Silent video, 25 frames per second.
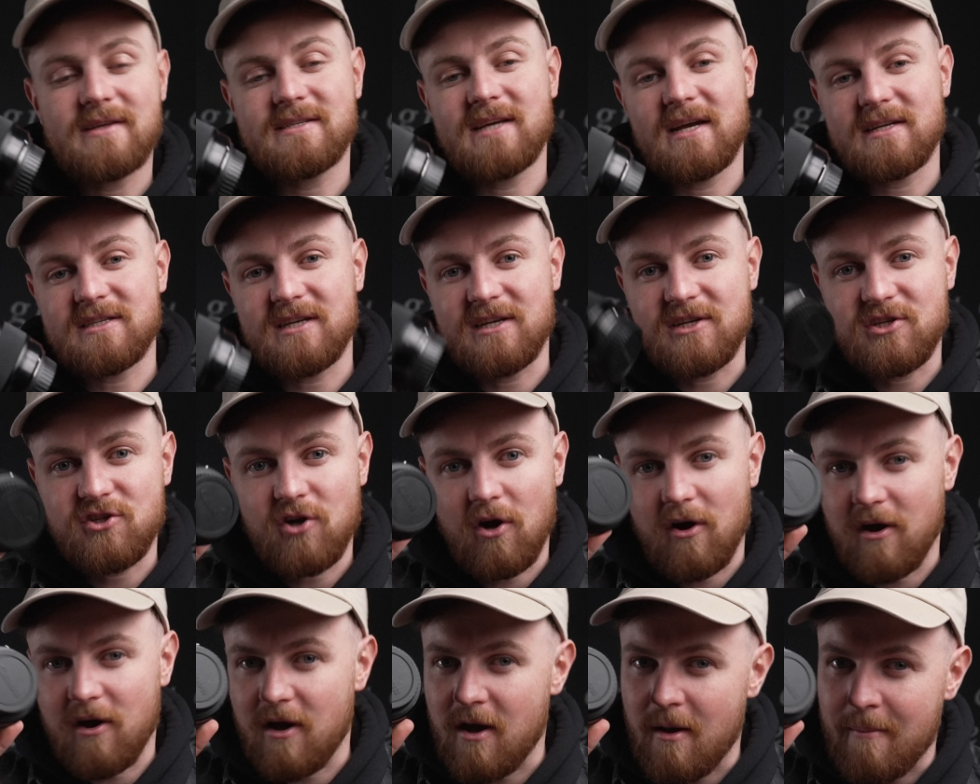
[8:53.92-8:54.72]
was actually
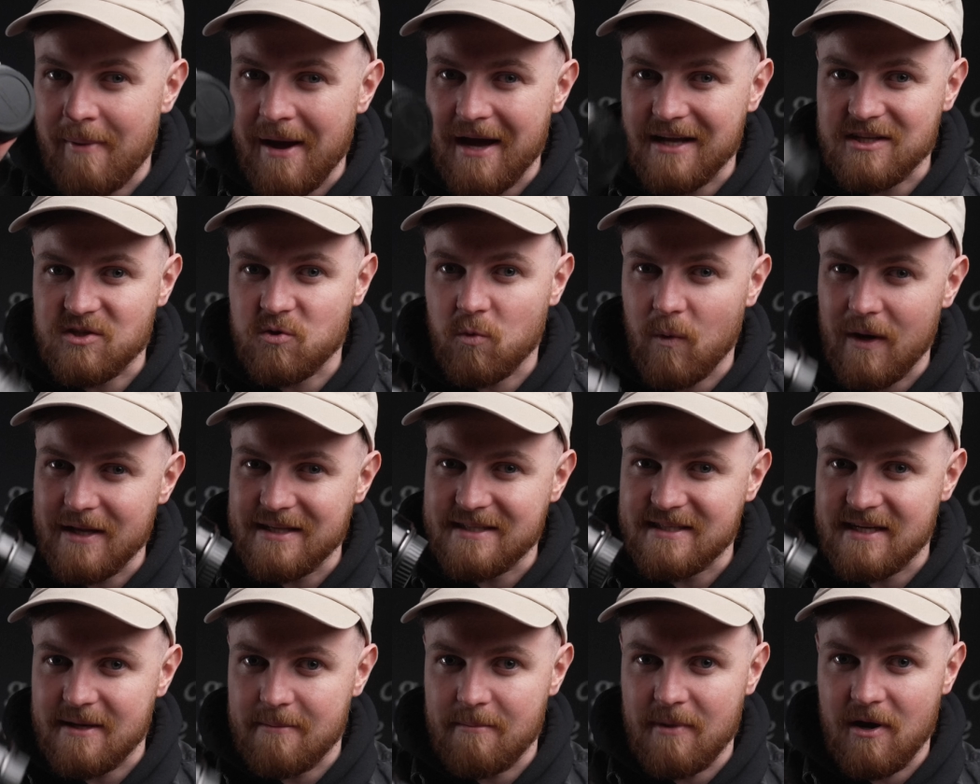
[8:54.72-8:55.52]
shot at about
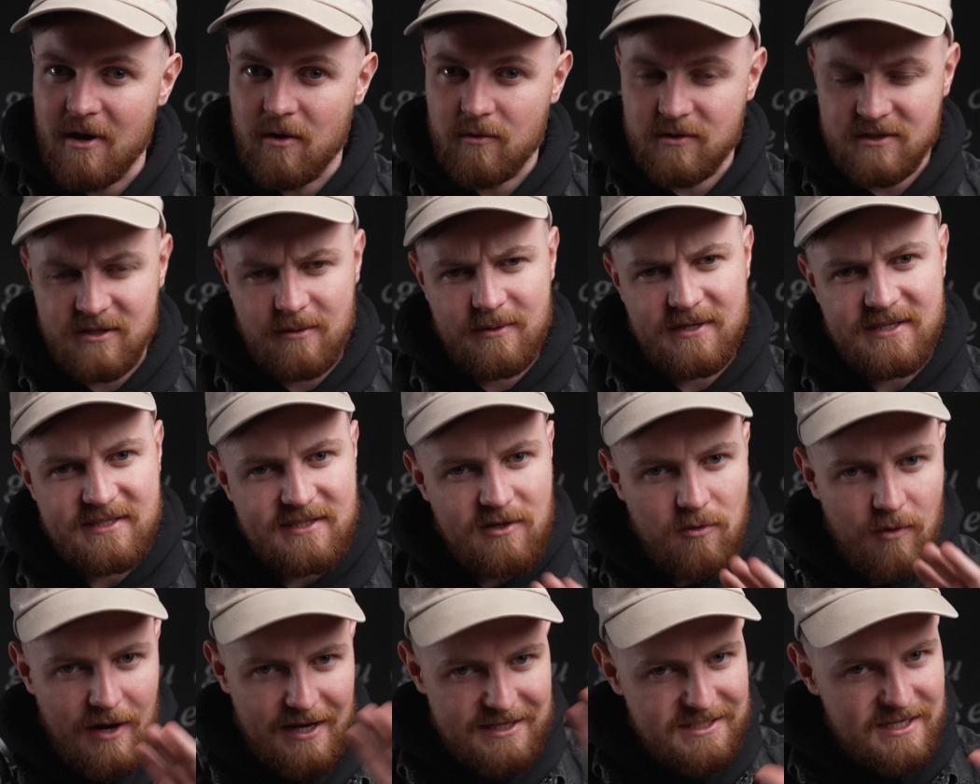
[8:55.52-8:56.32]
20mm, so it's
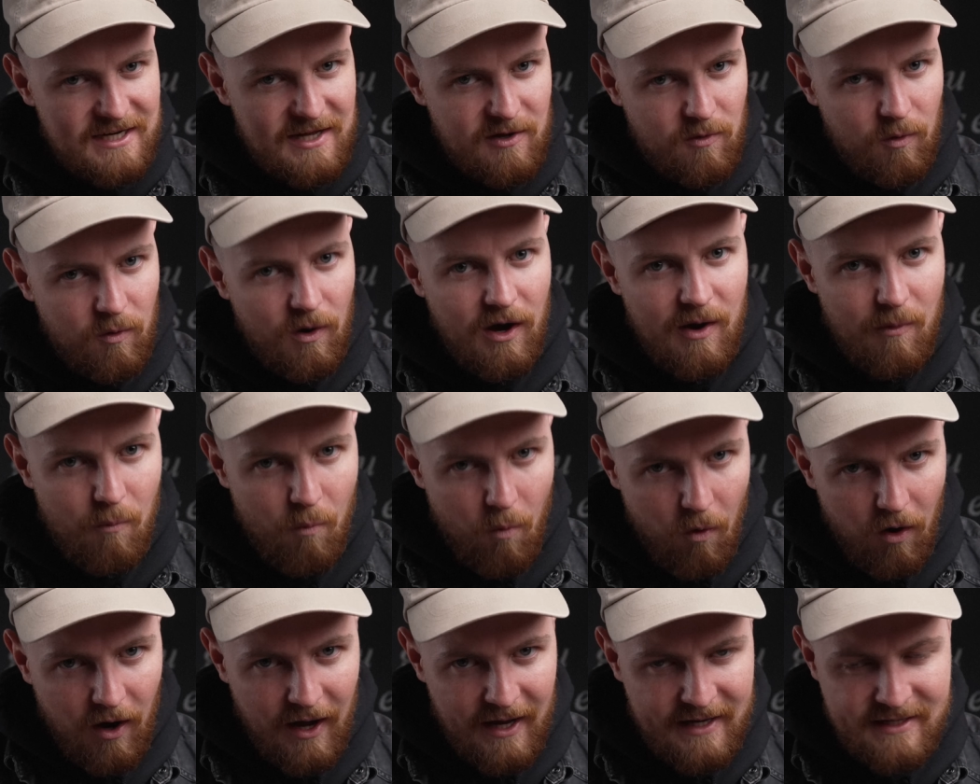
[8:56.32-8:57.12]
still actually quite
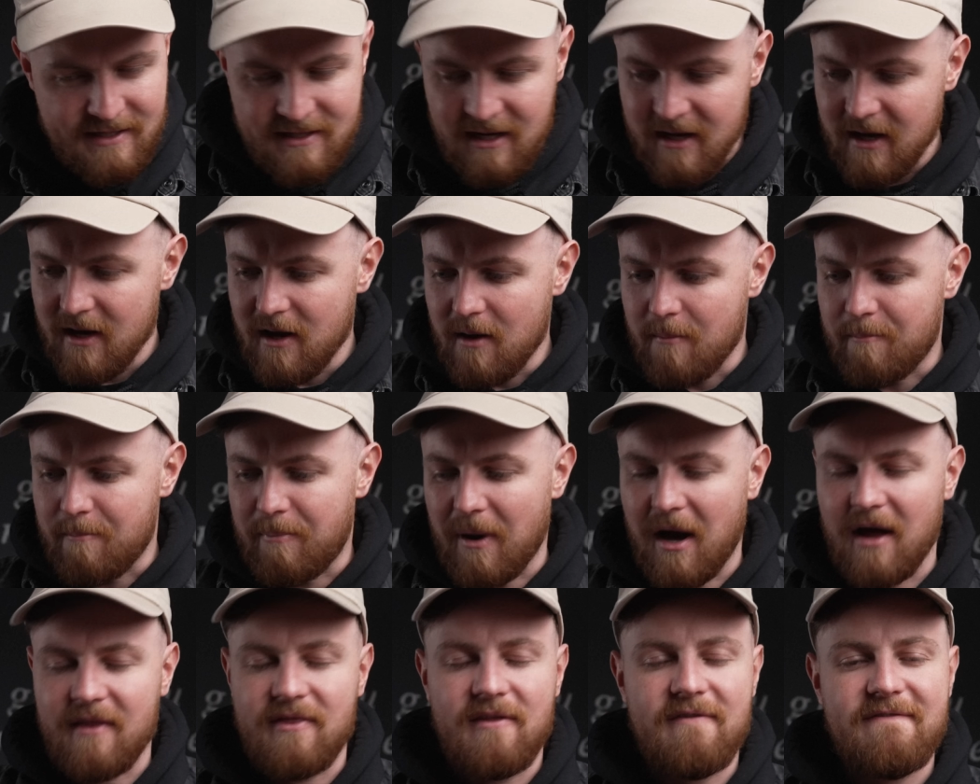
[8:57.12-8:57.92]
wide,
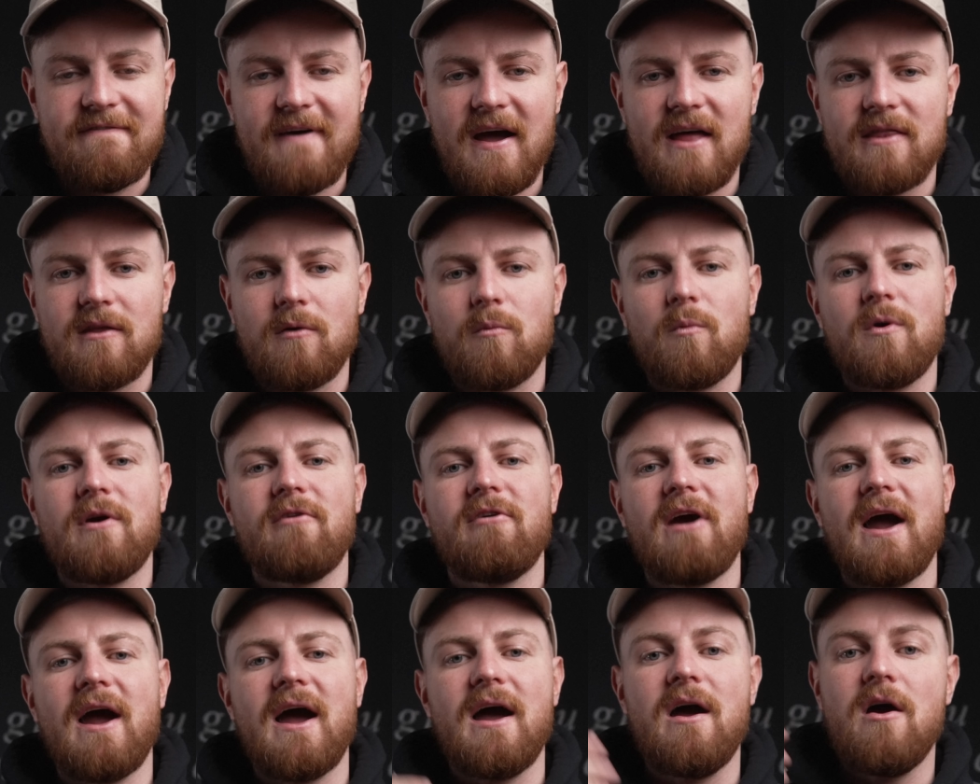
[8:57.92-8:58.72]
but the fact that
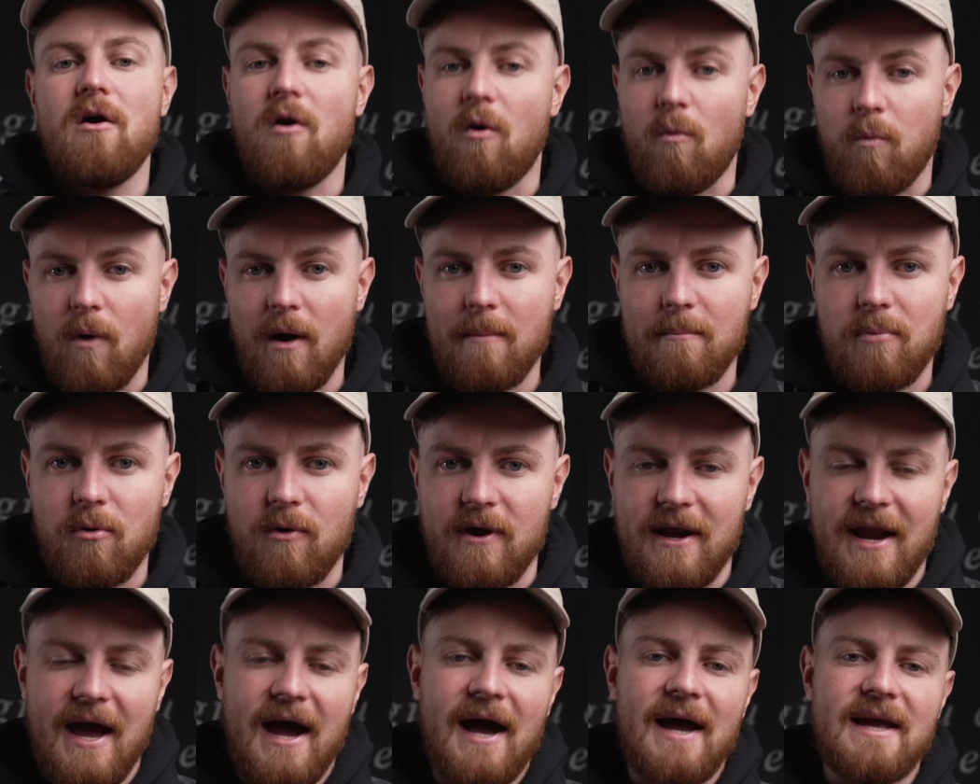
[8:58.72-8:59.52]
we're at a
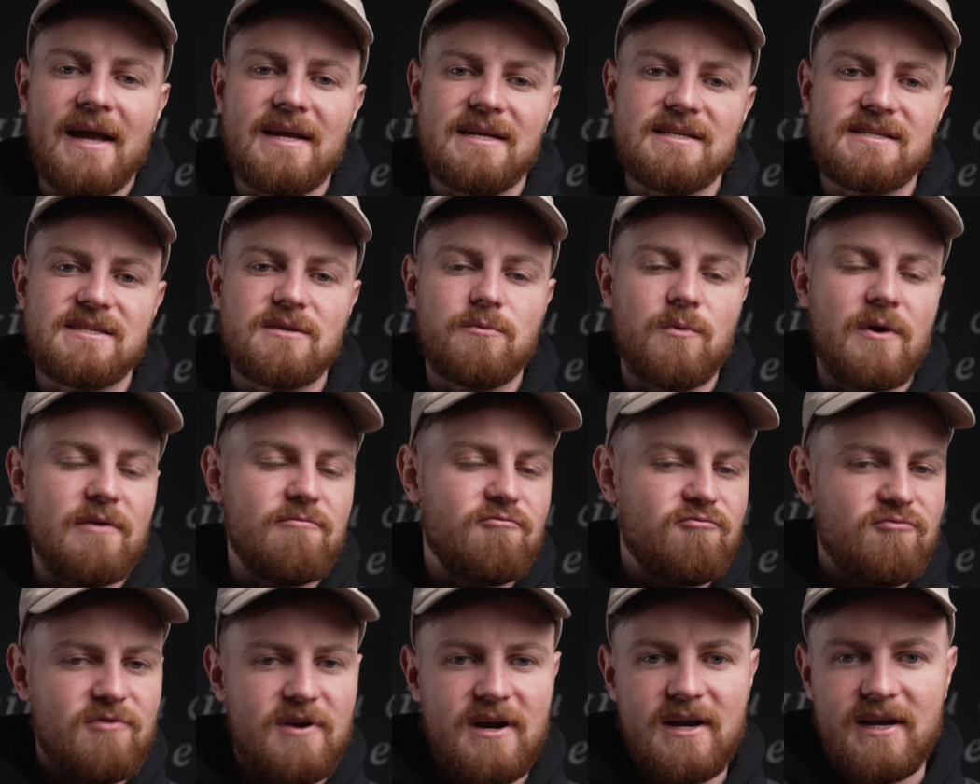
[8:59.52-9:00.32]
1.8, we're
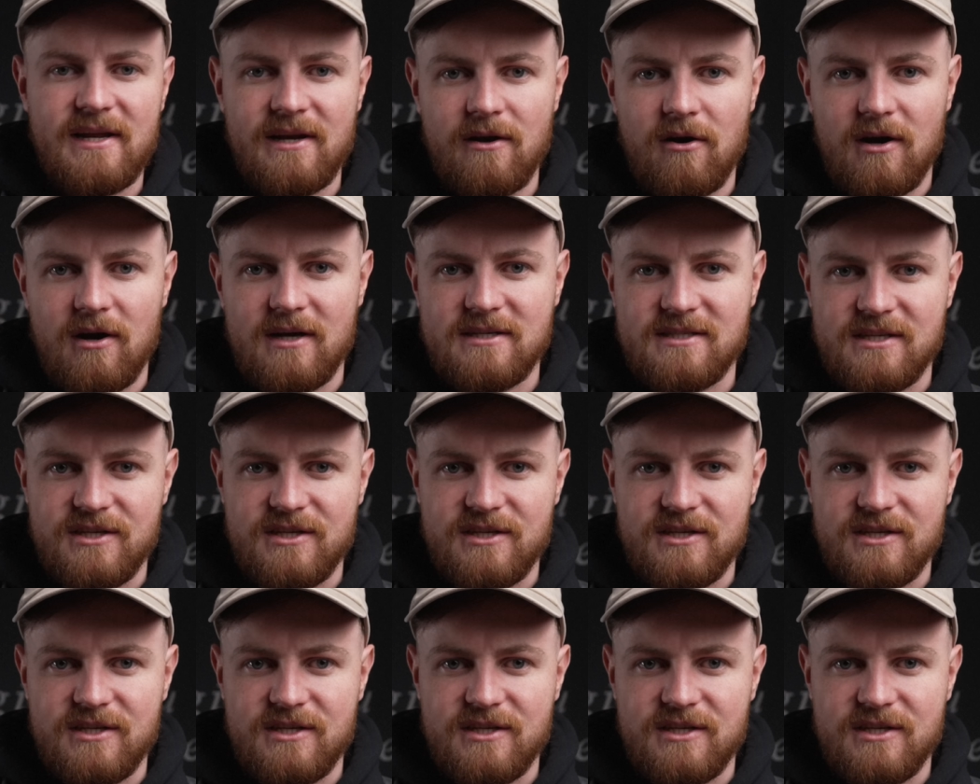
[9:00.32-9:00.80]
really nice